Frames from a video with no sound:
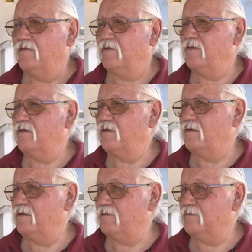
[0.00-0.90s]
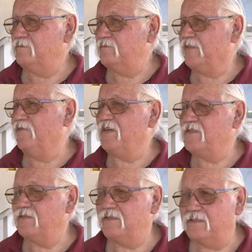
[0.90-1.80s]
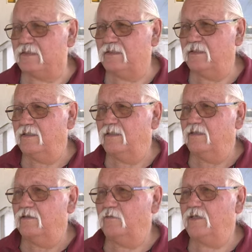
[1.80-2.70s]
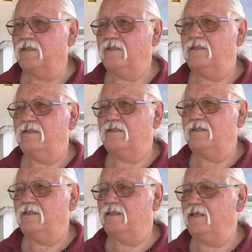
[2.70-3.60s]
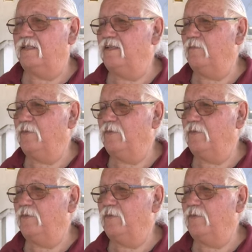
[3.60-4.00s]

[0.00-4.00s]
for uh, investors, but the little